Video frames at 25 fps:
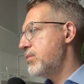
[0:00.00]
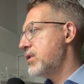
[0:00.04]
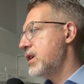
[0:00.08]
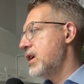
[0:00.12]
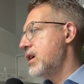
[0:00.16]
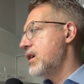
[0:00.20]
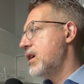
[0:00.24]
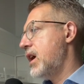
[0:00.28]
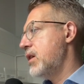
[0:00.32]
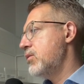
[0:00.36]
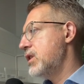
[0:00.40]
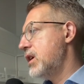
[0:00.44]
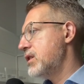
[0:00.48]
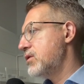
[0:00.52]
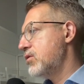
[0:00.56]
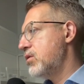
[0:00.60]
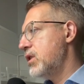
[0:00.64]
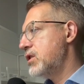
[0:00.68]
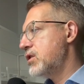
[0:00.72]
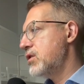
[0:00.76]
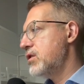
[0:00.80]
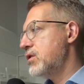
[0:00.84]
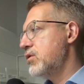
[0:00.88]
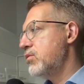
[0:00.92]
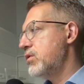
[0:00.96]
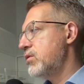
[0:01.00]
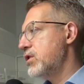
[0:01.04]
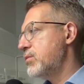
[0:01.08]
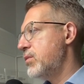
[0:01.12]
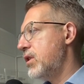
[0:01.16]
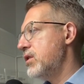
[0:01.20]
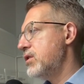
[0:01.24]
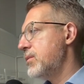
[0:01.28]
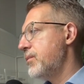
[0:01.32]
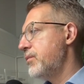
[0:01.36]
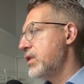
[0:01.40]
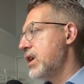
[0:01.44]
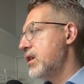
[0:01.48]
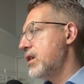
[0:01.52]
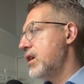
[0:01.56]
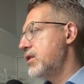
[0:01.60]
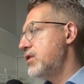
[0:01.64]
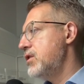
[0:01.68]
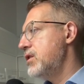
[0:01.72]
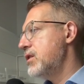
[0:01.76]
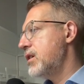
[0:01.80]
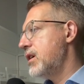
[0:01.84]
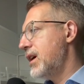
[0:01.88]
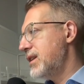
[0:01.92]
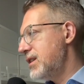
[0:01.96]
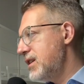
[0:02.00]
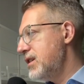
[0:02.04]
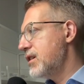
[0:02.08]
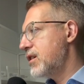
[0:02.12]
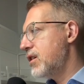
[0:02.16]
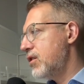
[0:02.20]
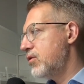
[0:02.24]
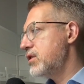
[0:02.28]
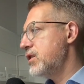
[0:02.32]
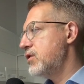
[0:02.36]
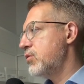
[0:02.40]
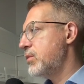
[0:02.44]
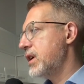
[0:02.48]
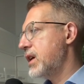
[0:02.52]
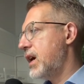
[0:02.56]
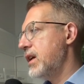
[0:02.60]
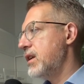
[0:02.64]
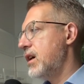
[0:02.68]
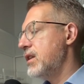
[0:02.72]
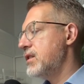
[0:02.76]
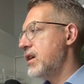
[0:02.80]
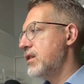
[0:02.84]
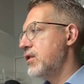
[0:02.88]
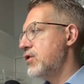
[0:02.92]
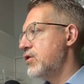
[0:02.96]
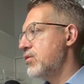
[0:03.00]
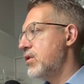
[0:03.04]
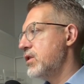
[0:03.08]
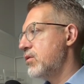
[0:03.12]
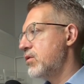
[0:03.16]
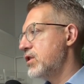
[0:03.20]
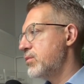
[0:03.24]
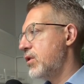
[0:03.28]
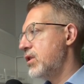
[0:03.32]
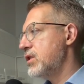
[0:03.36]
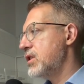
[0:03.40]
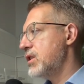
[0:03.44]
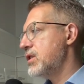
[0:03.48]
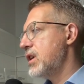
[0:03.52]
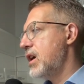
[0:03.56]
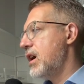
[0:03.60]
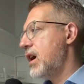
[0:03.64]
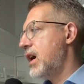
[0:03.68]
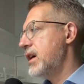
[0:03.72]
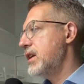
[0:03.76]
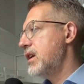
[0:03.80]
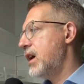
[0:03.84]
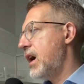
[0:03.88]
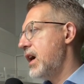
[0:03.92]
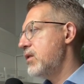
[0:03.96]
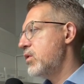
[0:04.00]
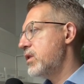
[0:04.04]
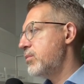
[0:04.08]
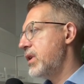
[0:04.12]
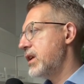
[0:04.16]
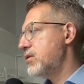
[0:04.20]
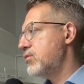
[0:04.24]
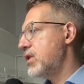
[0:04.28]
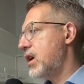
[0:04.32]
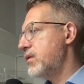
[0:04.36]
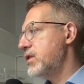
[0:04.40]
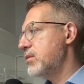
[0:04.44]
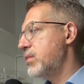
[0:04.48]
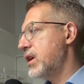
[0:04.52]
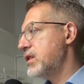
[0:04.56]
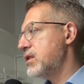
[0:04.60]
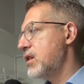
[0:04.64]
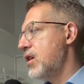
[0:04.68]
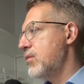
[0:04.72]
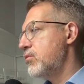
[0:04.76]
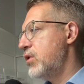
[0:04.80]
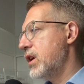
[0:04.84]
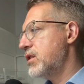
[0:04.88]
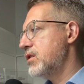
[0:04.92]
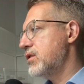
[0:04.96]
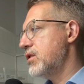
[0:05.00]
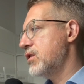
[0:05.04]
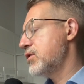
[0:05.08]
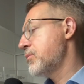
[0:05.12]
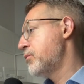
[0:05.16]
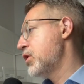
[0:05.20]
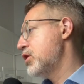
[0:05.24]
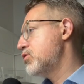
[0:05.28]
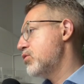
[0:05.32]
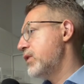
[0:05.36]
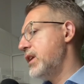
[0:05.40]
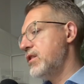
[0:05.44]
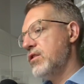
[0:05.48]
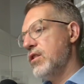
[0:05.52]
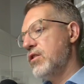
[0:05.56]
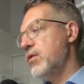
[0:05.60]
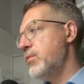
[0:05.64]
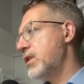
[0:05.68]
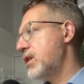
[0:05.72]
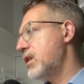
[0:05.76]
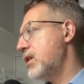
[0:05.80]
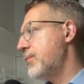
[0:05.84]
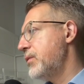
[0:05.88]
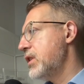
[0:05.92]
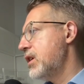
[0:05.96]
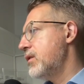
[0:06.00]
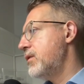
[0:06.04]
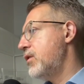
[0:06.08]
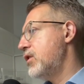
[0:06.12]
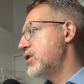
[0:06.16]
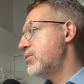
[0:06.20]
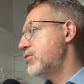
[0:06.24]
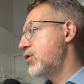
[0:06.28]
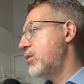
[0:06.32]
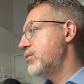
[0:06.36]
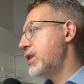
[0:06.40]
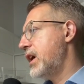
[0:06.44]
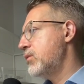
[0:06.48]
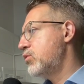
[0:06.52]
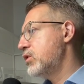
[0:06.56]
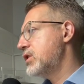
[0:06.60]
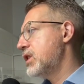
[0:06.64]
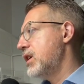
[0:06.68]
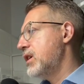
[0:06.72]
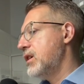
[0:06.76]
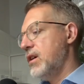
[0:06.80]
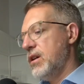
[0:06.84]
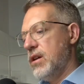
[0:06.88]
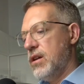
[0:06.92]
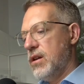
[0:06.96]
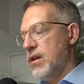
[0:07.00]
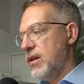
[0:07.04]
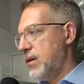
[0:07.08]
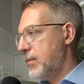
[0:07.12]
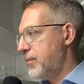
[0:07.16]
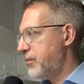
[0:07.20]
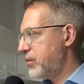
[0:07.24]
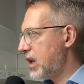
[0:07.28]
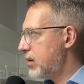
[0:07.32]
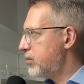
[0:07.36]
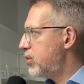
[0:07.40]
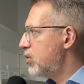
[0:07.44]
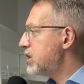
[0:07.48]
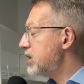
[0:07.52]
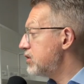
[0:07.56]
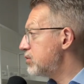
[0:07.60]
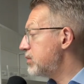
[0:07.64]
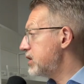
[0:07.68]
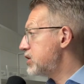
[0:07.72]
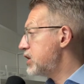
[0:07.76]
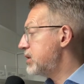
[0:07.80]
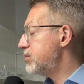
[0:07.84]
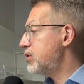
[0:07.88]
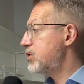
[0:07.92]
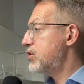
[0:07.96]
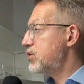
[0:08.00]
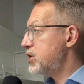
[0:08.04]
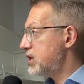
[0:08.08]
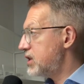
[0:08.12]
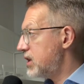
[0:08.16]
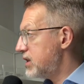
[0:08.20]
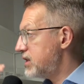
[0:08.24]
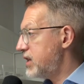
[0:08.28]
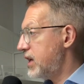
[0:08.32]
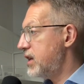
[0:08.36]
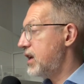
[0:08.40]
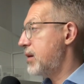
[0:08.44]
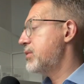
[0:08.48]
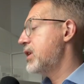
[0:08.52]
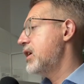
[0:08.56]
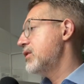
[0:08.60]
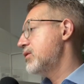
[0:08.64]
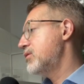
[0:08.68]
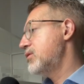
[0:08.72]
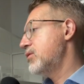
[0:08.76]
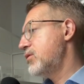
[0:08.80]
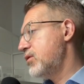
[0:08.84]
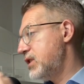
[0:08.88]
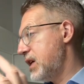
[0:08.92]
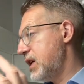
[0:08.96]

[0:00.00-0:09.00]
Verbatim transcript: Yeah, and ChatGPT, they do allow you to opt out of having your data used for training but their policies suggest that human review might still happen in some cases.